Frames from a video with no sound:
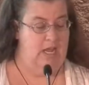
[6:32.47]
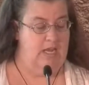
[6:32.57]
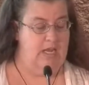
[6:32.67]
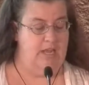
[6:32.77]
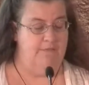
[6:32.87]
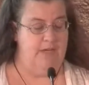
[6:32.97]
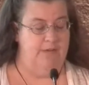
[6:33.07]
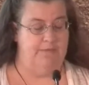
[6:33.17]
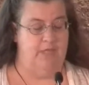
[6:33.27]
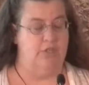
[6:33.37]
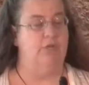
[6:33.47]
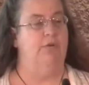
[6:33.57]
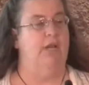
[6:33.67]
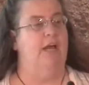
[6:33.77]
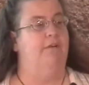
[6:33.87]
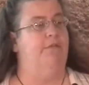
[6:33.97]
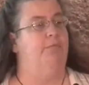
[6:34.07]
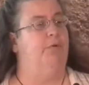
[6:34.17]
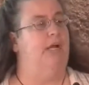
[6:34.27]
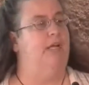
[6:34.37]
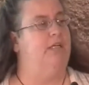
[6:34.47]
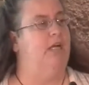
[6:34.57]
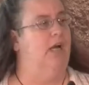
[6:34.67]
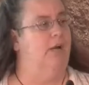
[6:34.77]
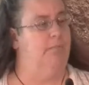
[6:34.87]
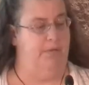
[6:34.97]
And even if they don't have a red cup,